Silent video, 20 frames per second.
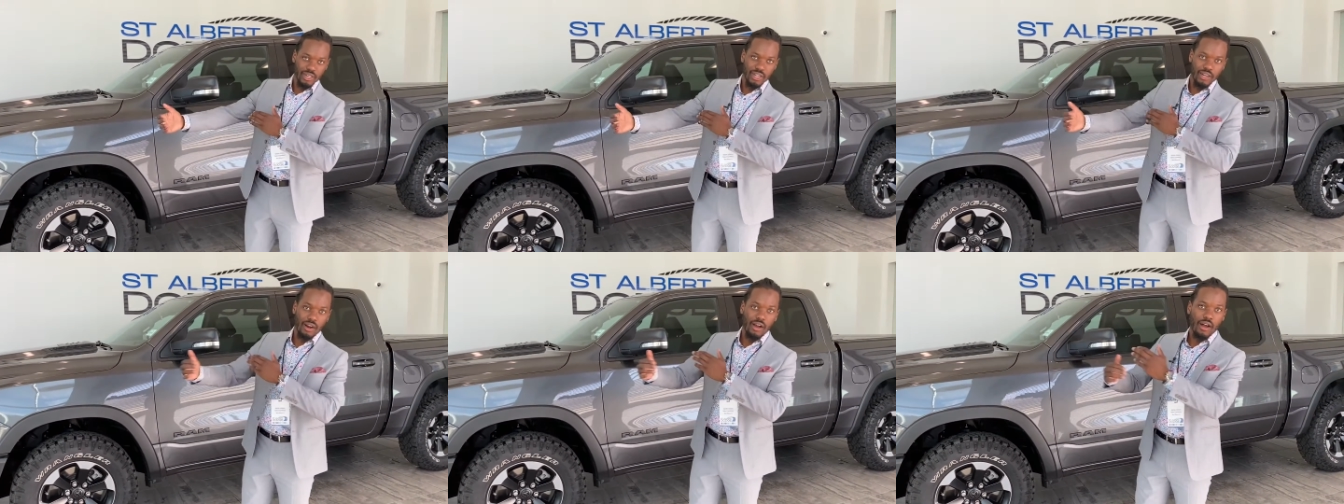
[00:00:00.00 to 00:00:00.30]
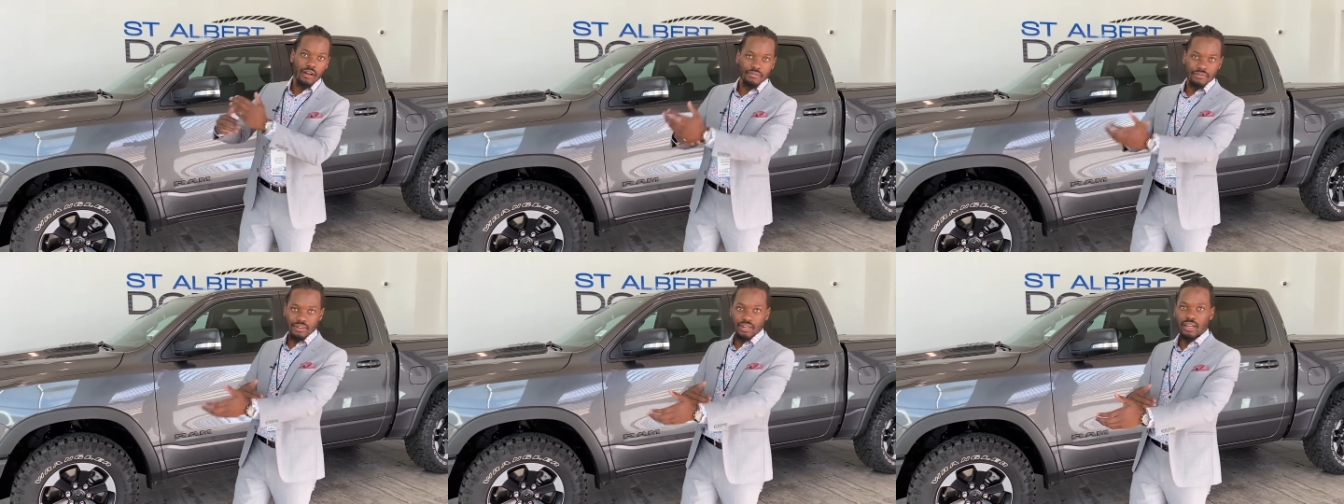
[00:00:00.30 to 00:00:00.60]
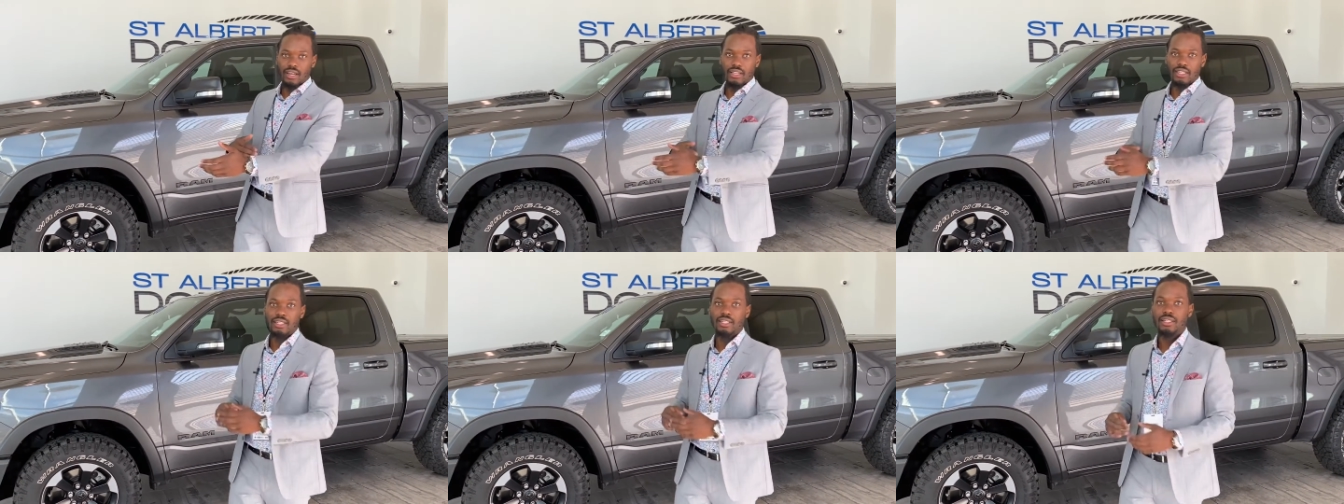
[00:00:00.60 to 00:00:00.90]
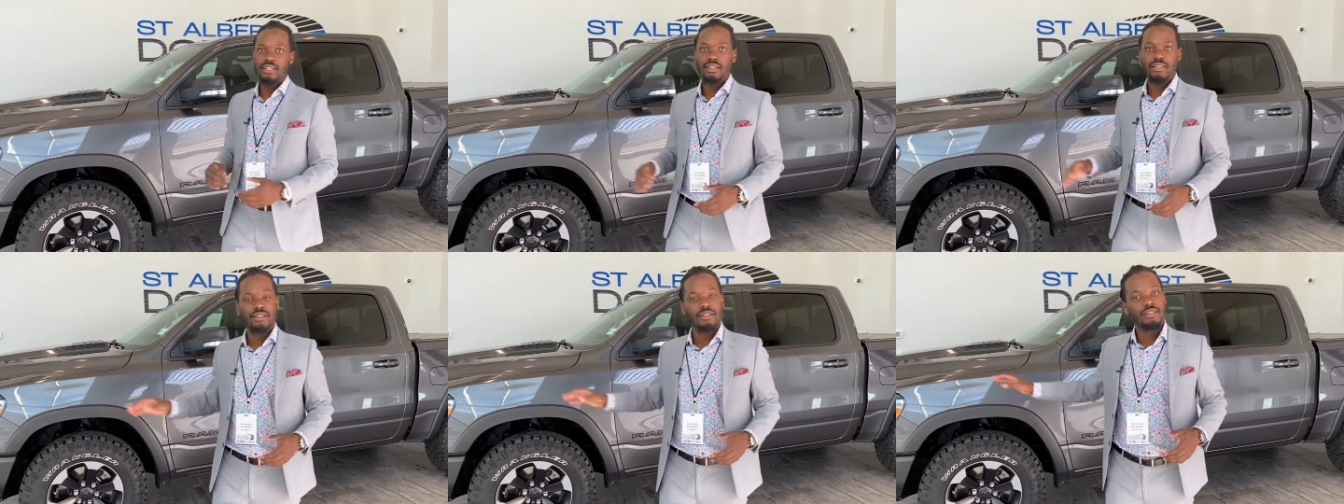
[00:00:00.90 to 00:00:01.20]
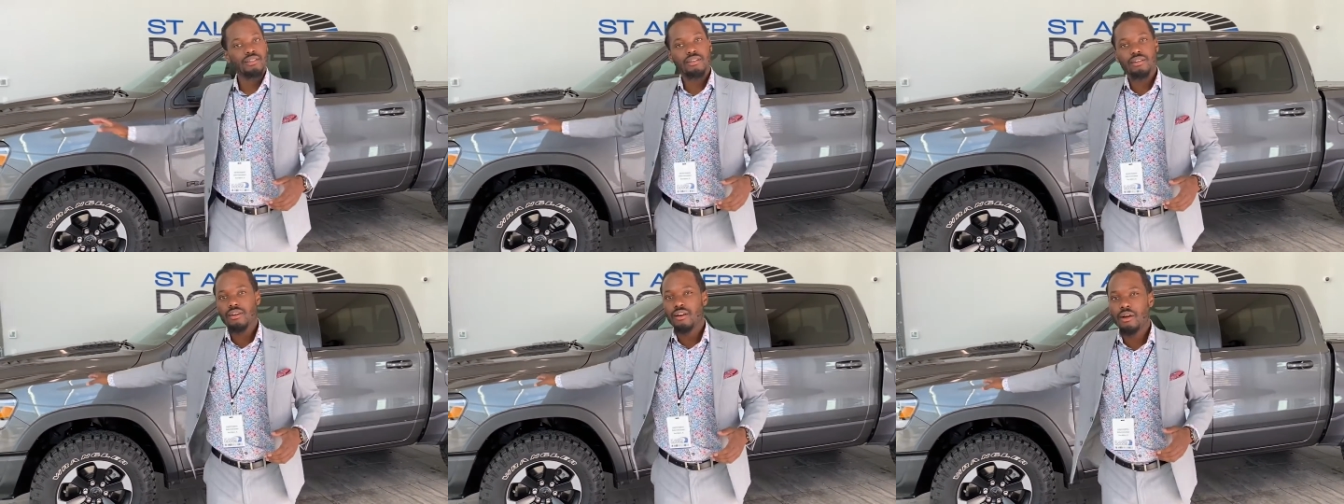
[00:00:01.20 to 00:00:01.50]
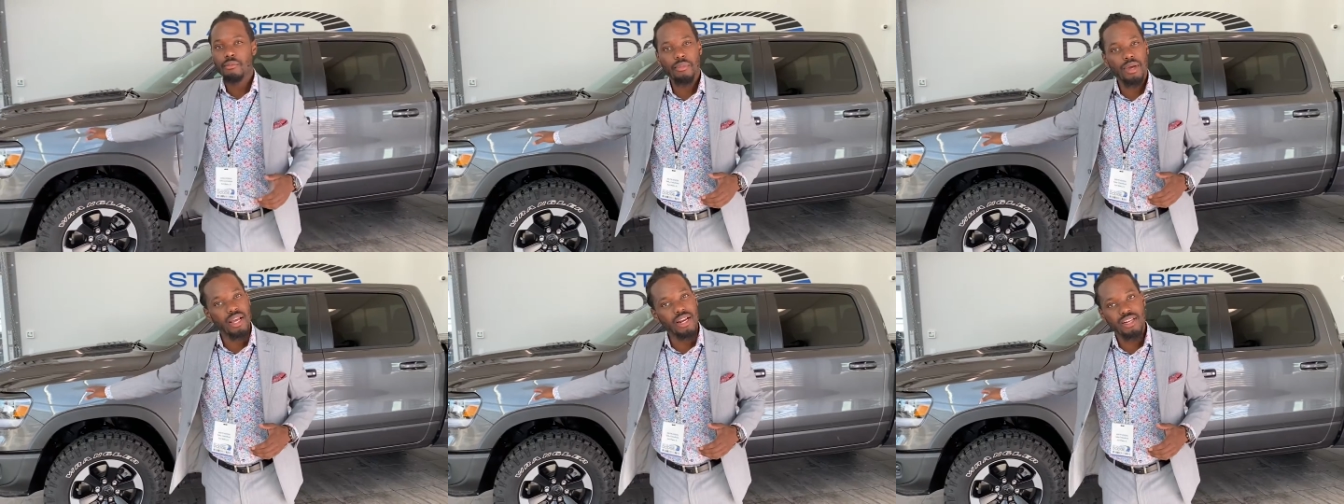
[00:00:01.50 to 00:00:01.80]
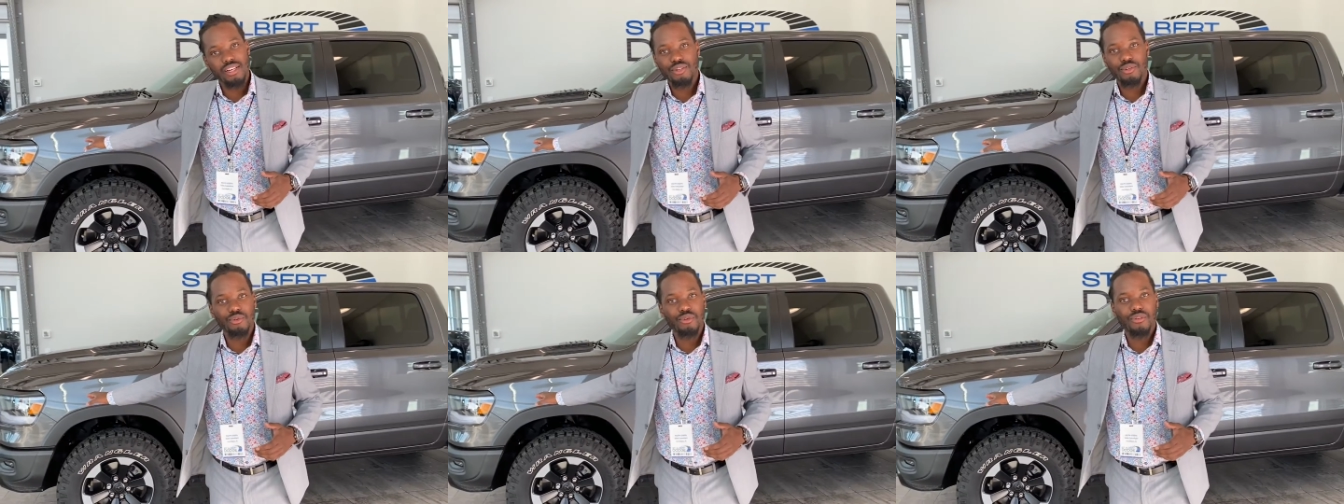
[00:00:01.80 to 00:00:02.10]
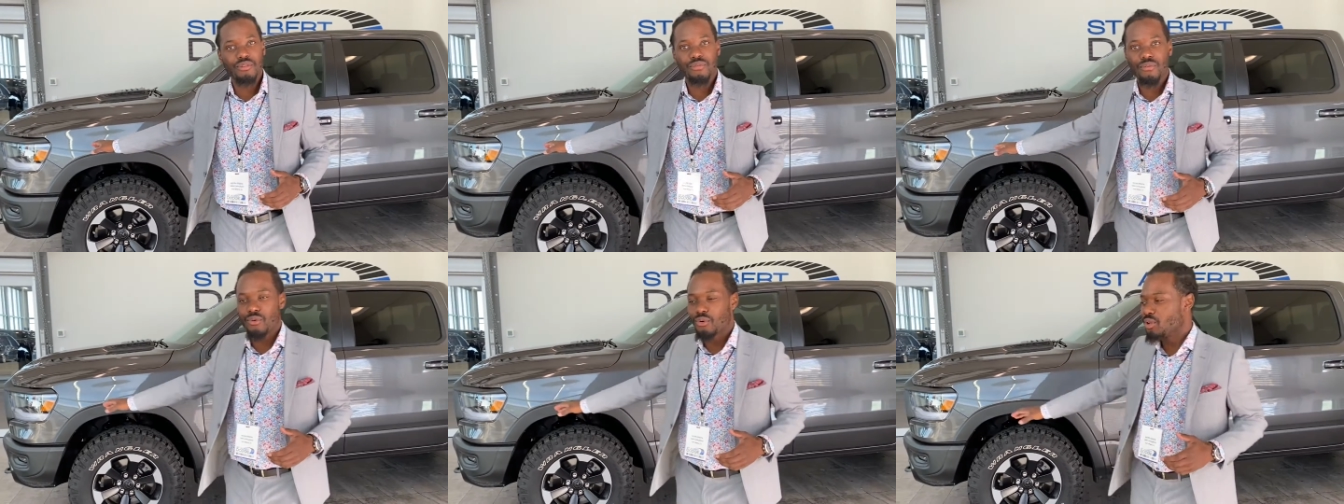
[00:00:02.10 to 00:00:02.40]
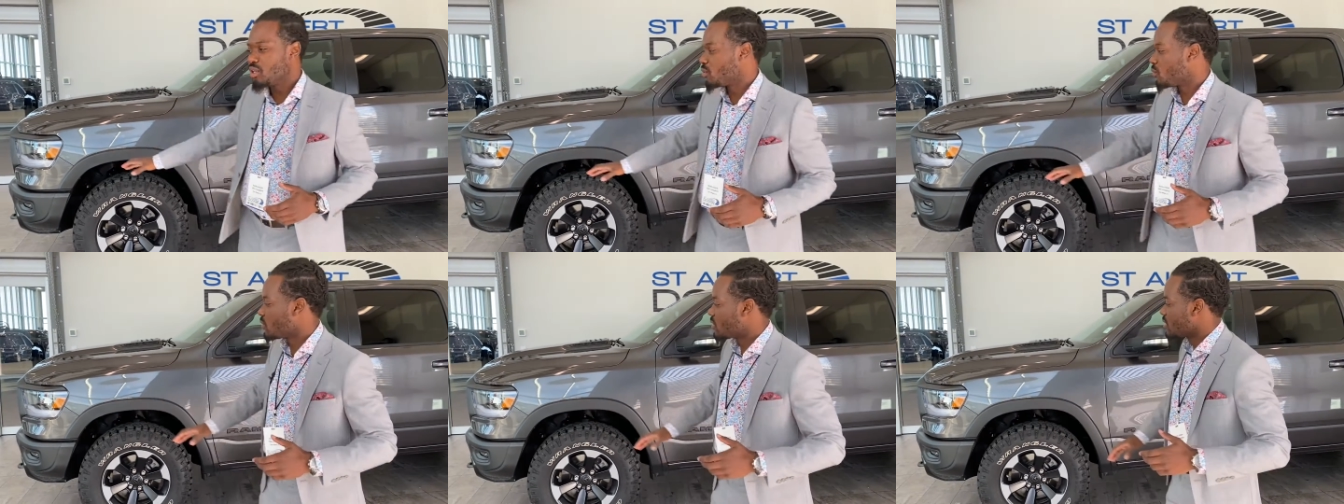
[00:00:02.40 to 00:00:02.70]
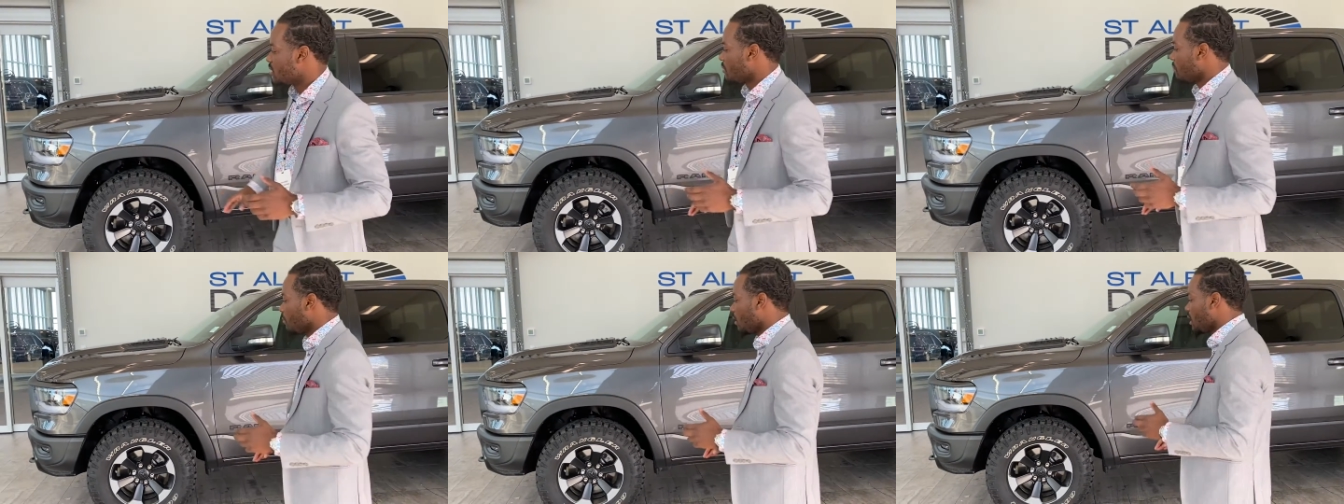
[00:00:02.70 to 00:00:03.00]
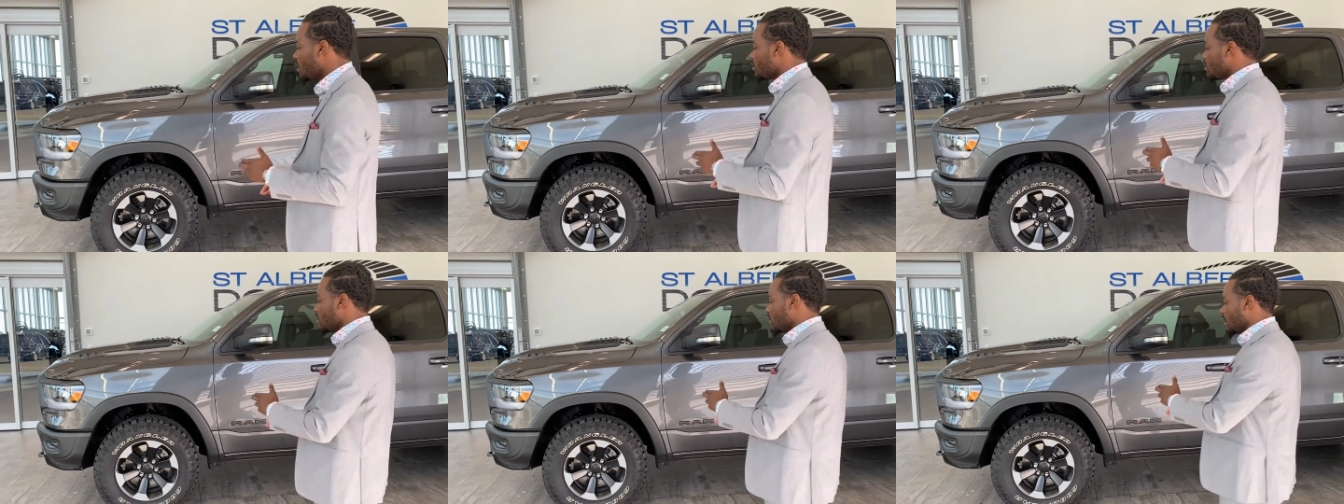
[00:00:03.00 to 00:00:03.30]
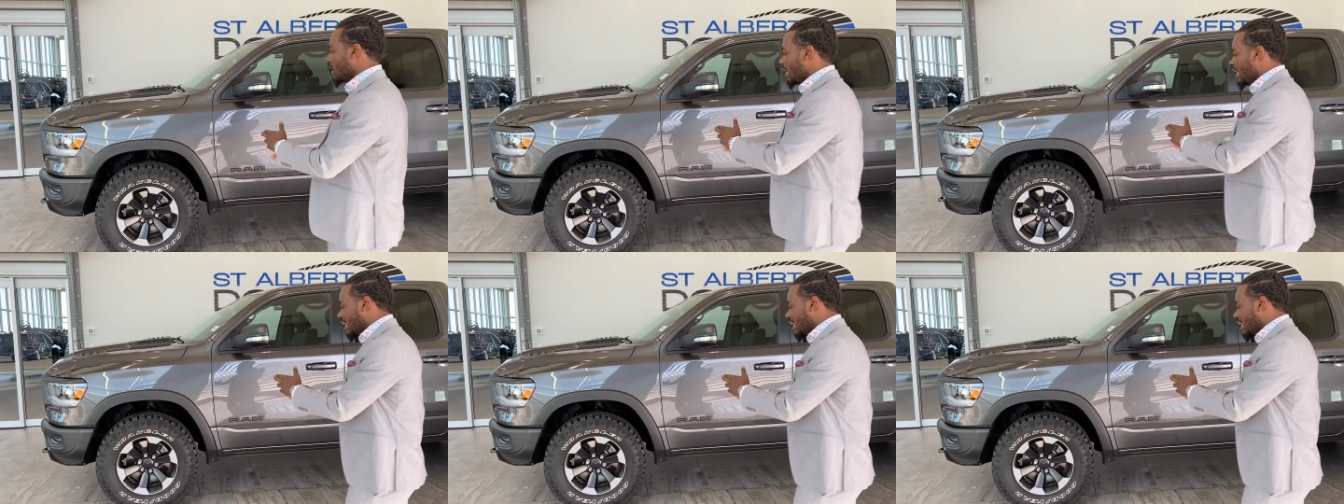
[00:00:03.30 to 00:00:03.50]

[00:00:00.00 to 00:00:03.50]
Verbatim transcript: it off and on. Automatically do it for you, which is amazing.